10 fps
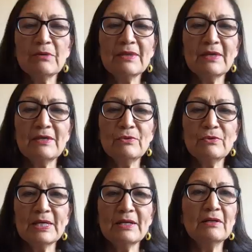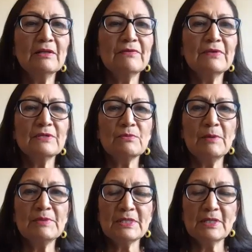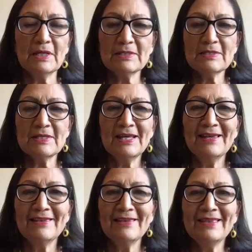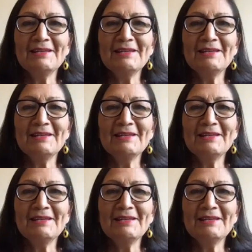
Jeremy, that you get all of these websites